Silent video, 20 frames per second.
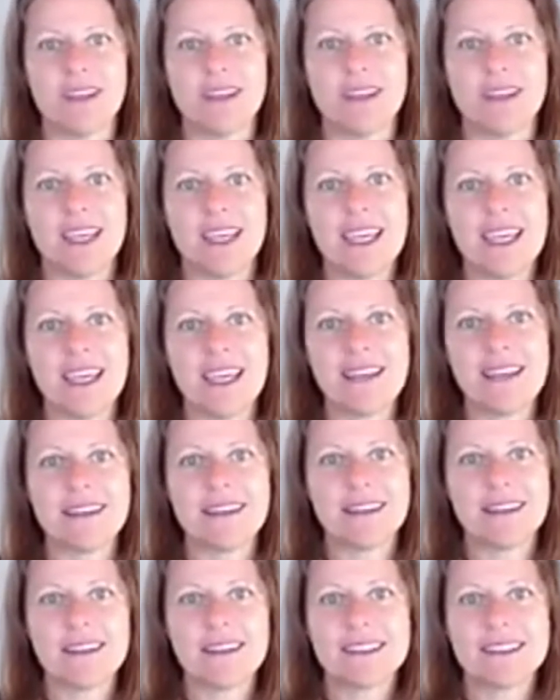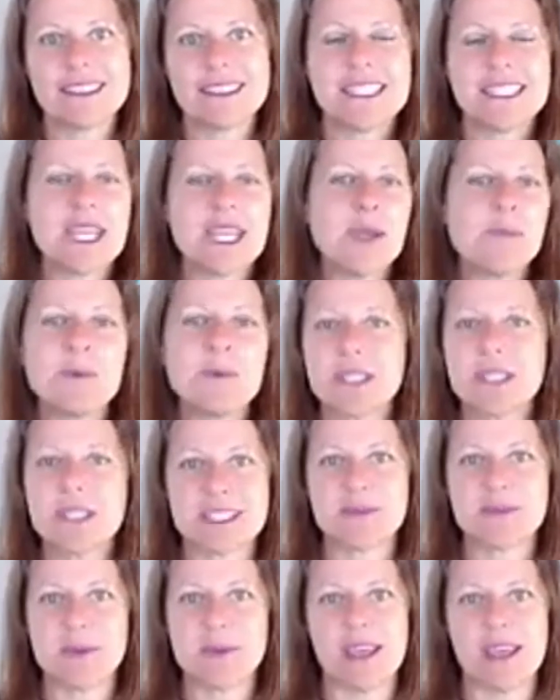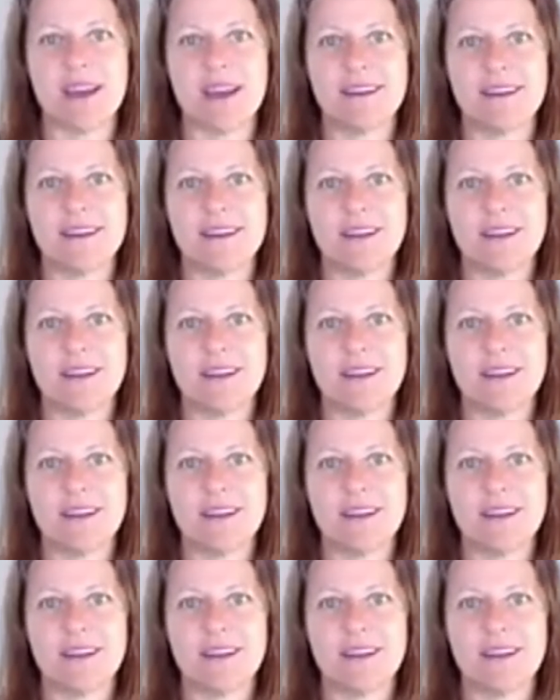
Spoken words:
in deep despair